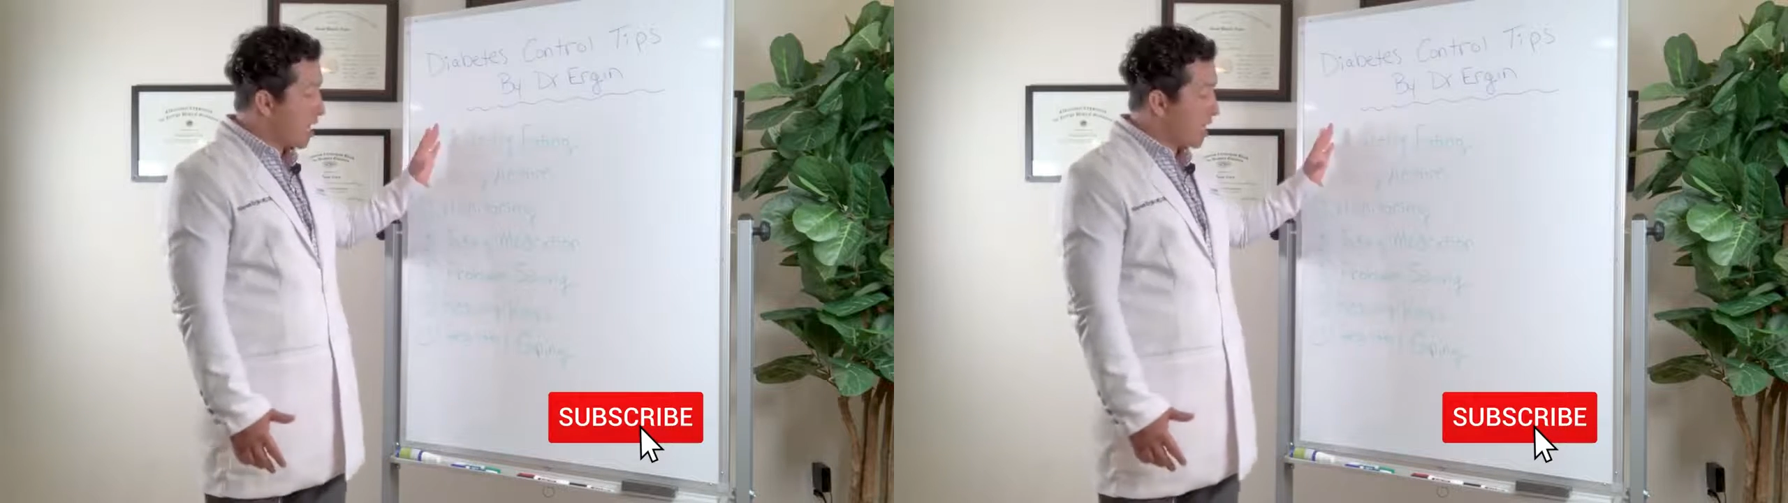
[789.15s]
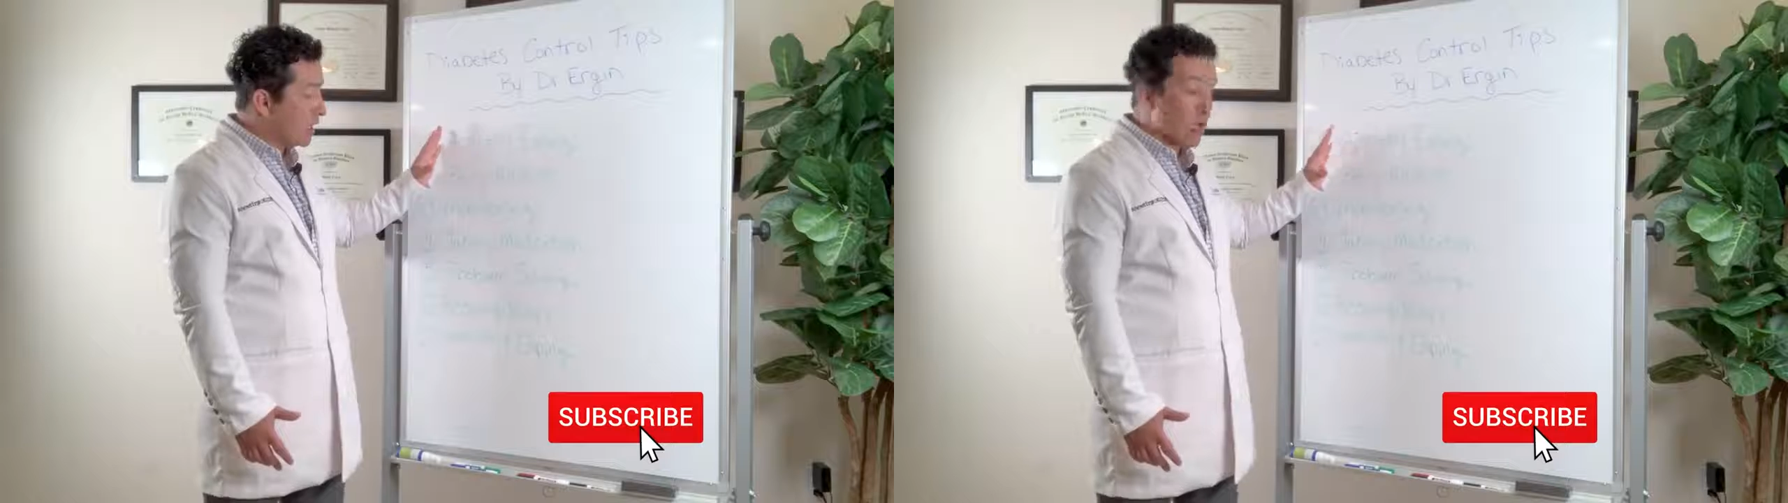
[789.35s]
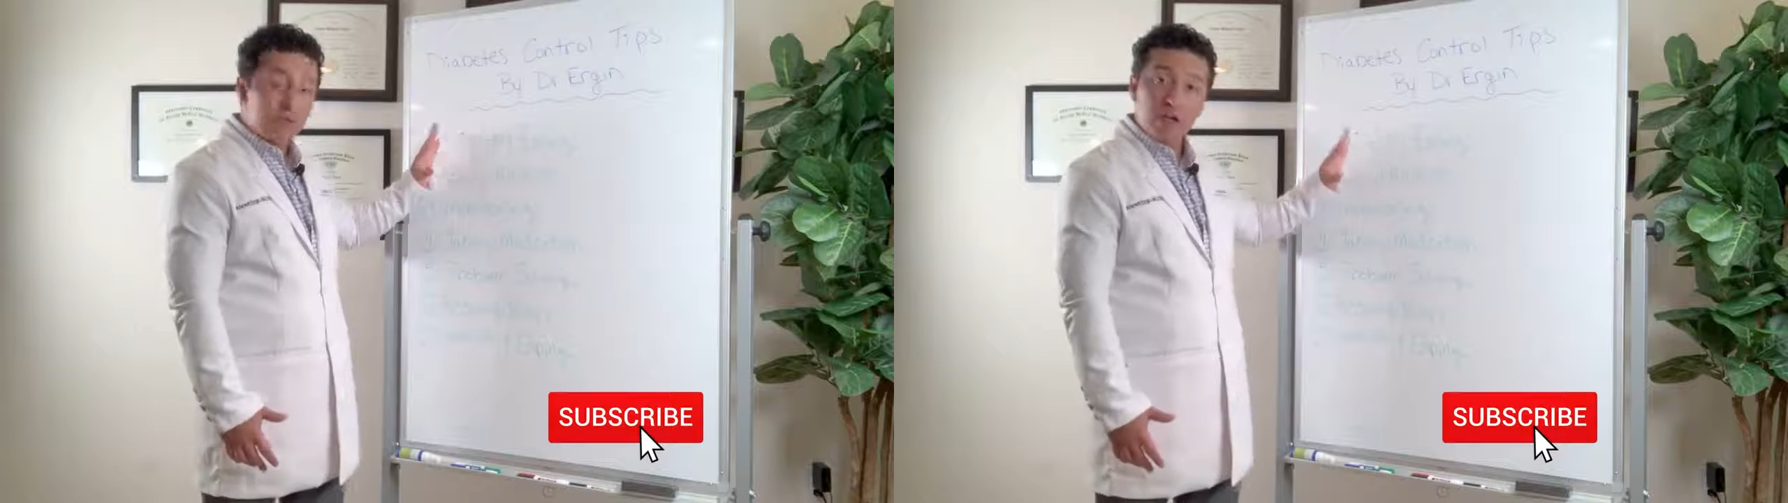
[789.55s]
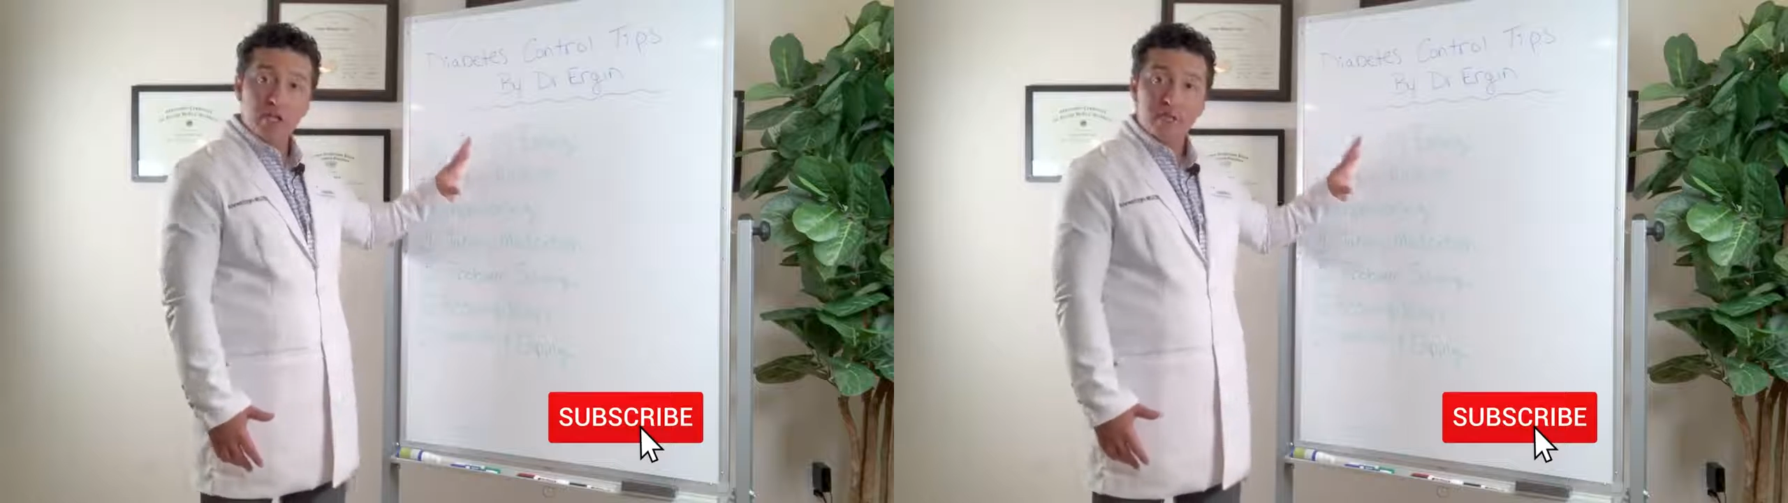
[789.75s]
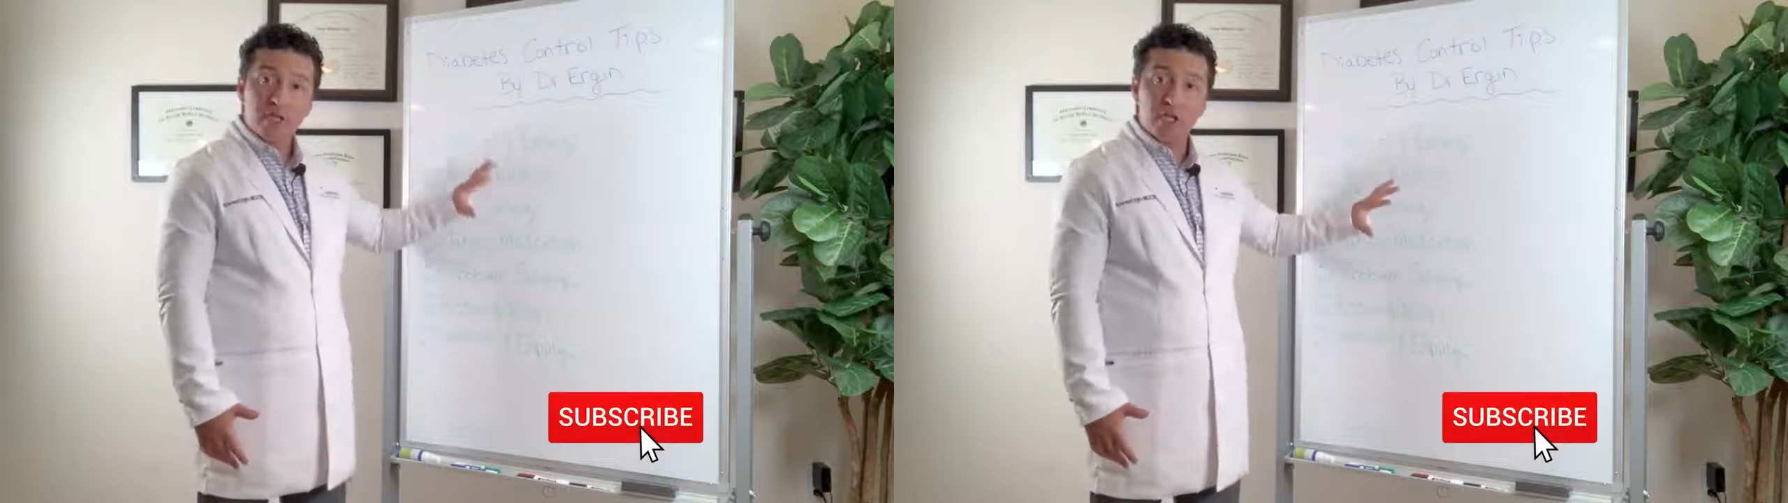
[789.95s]
a lot of
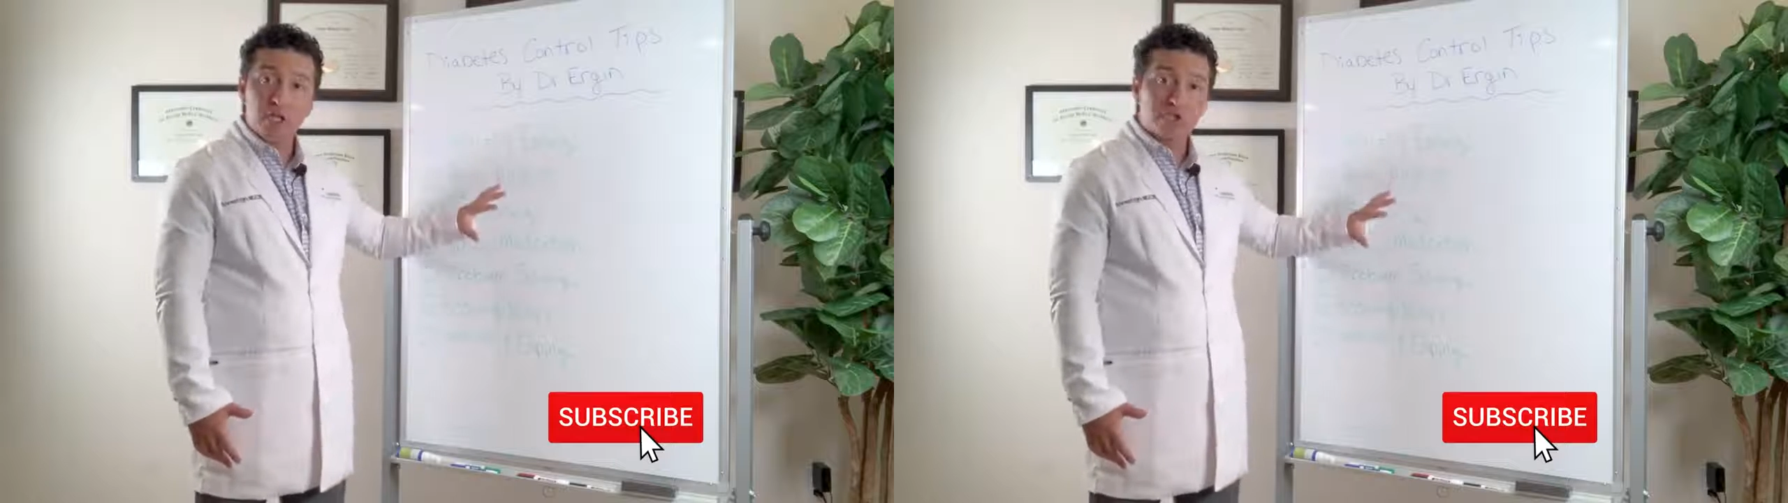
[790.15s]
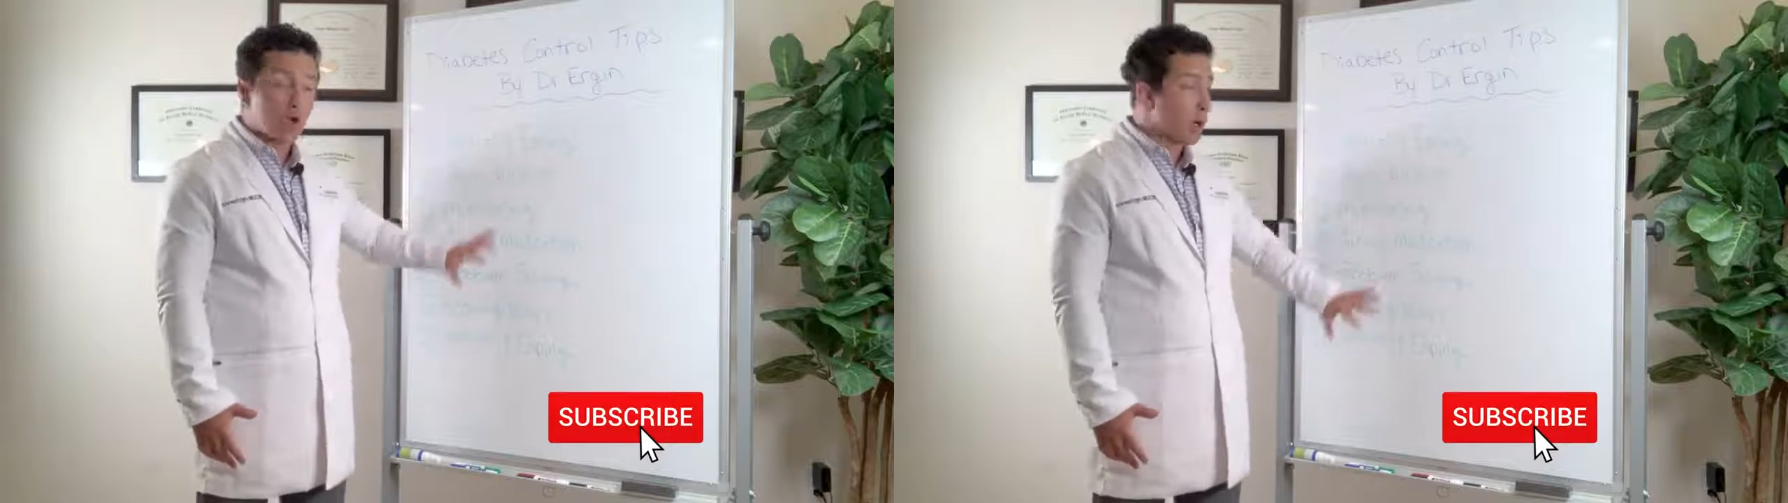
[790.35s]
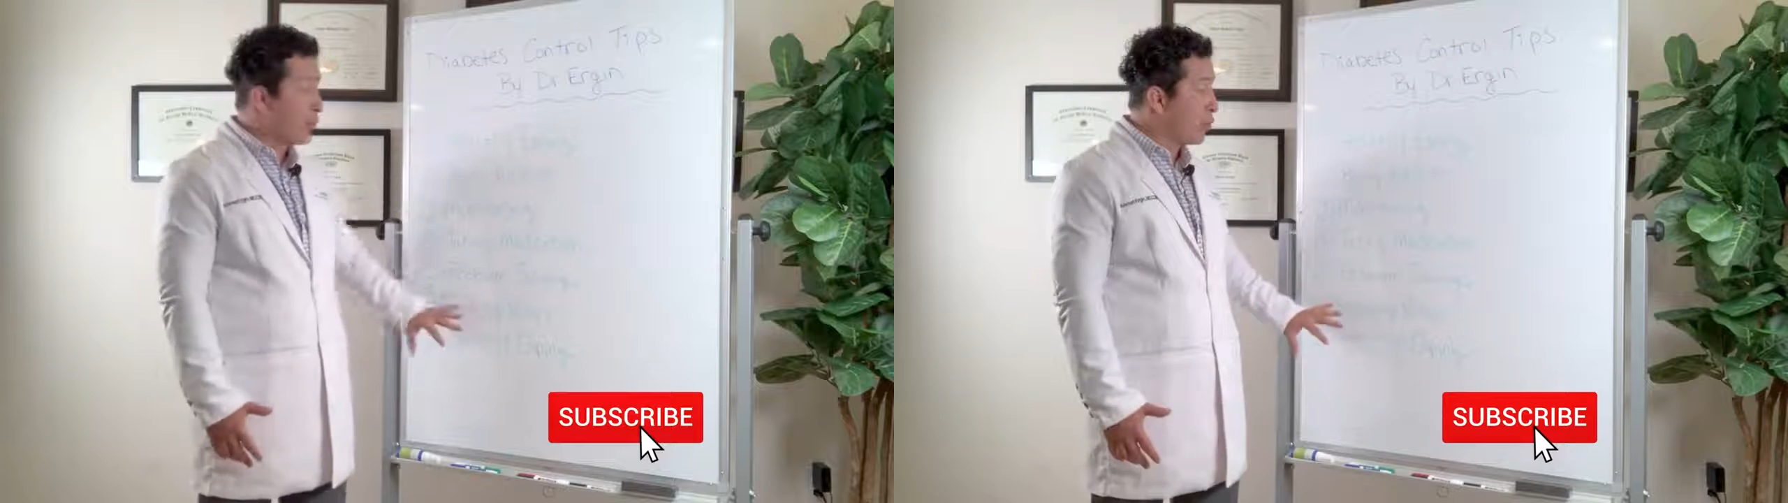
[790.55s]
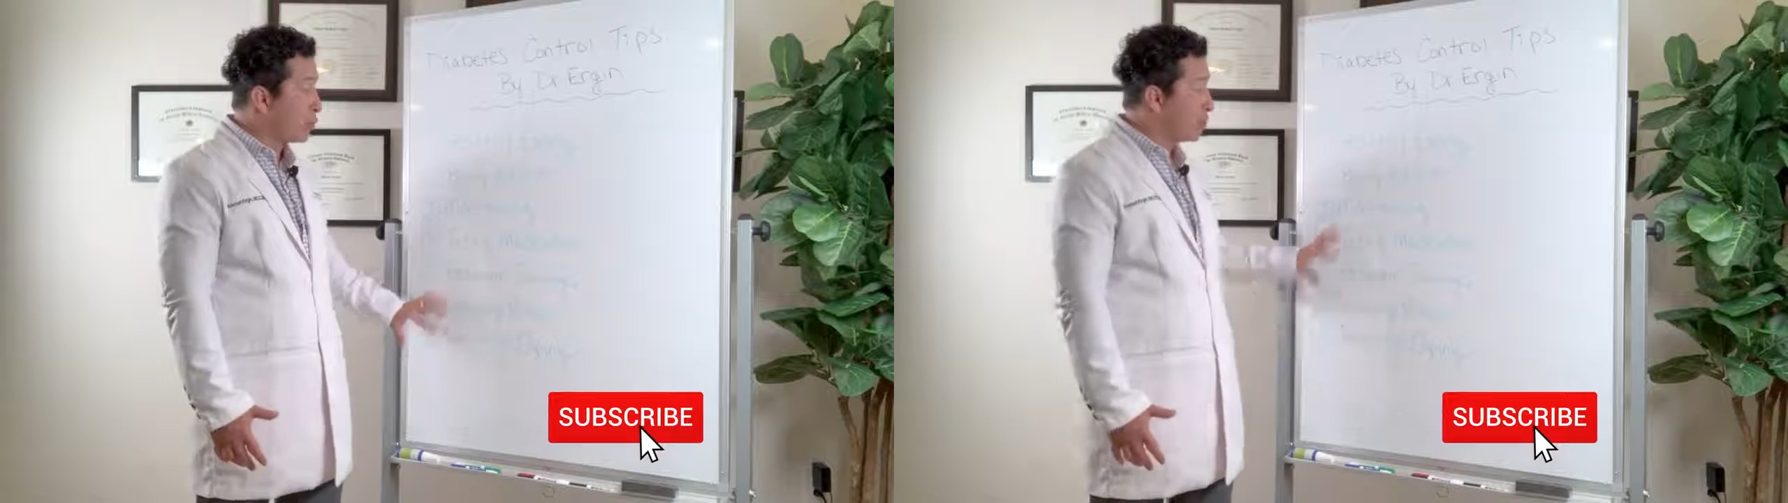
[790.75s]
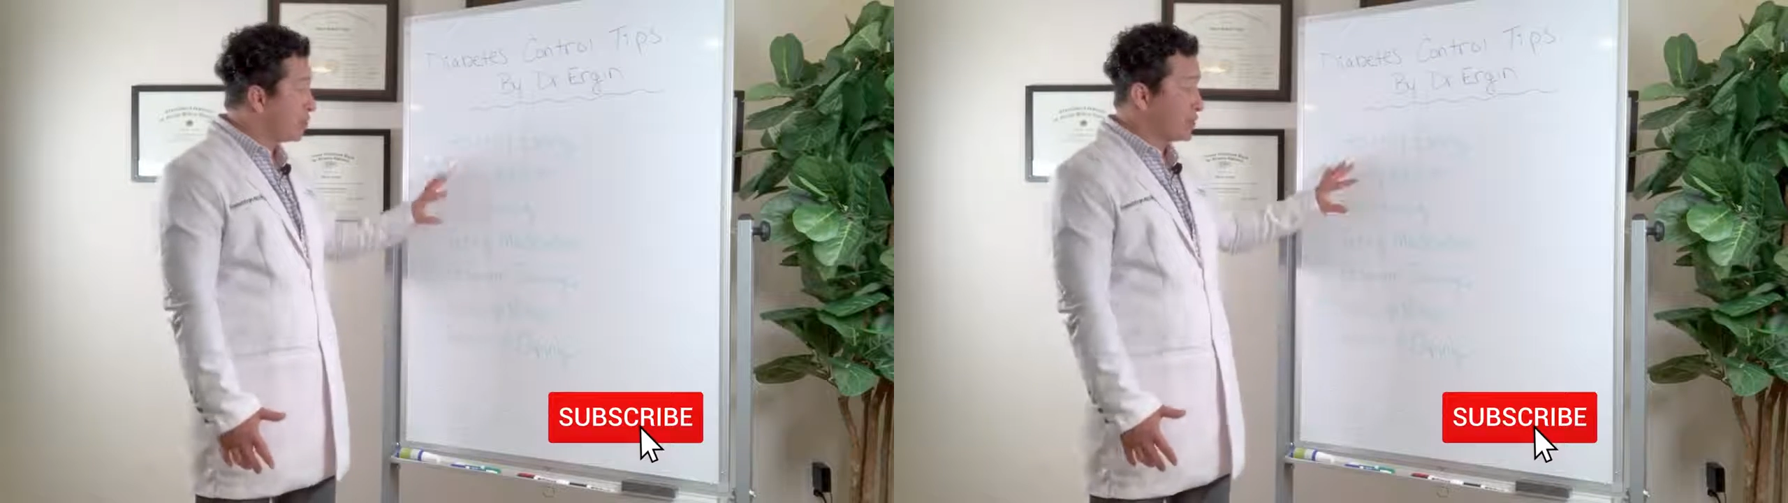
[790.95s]
other videos that are
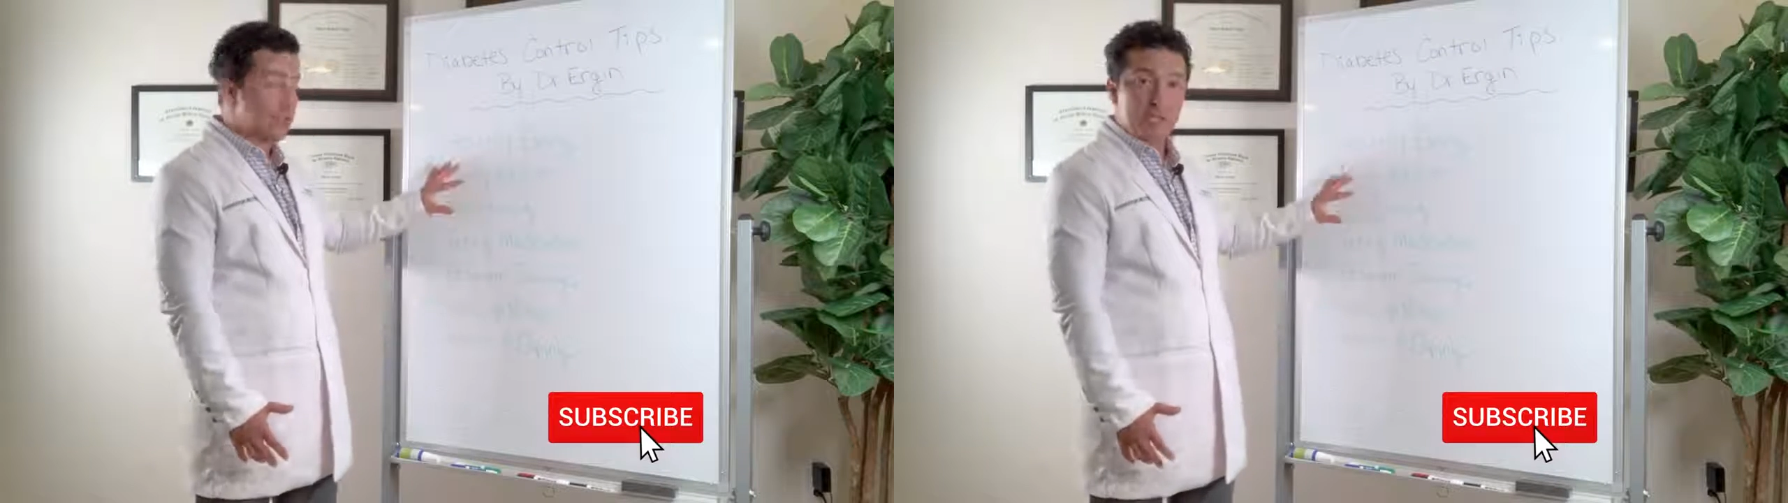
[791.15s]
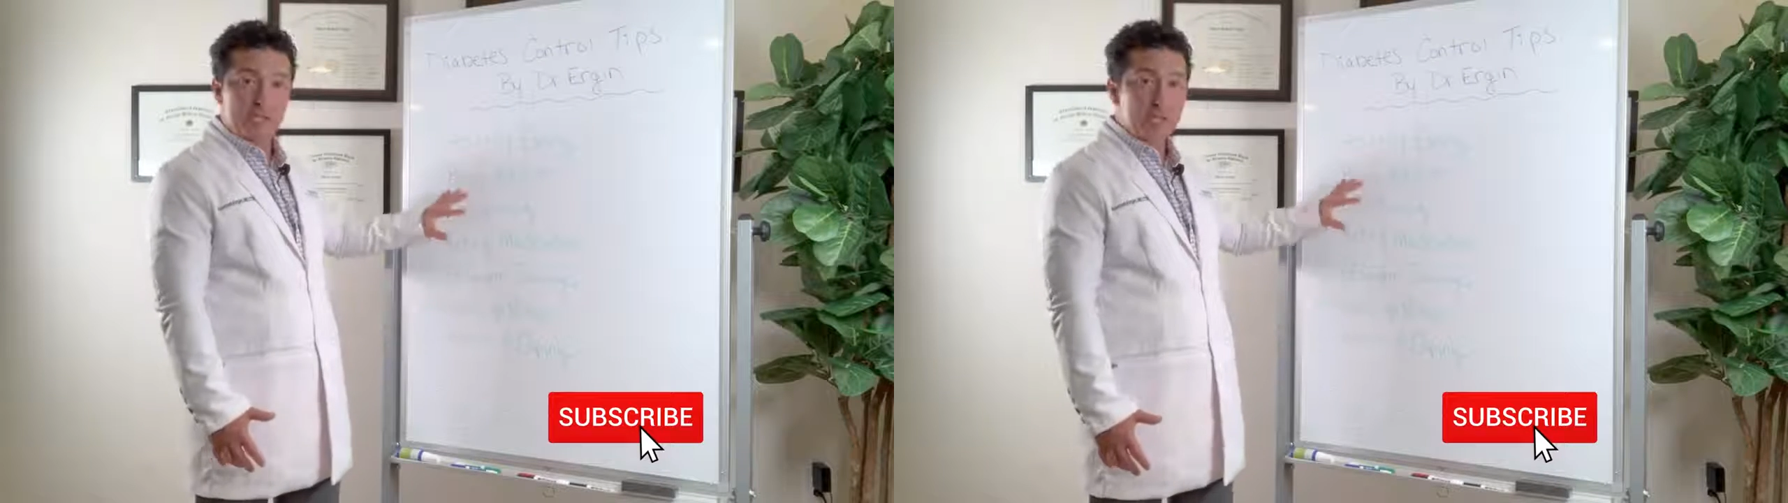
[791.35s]
pertinent to this,